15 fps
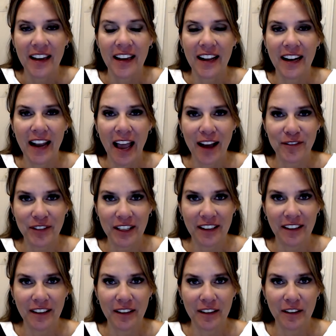and
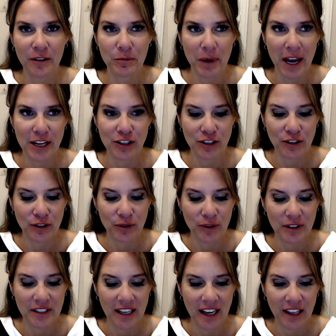having compassion
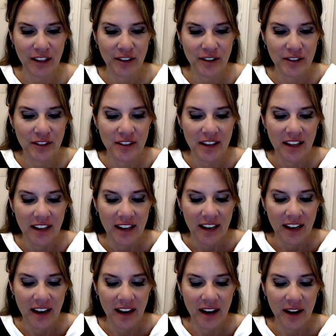towards others,
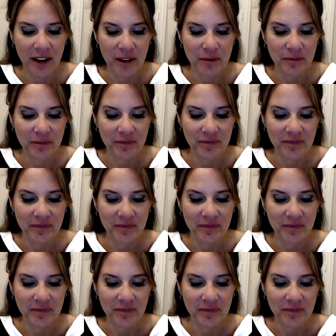um,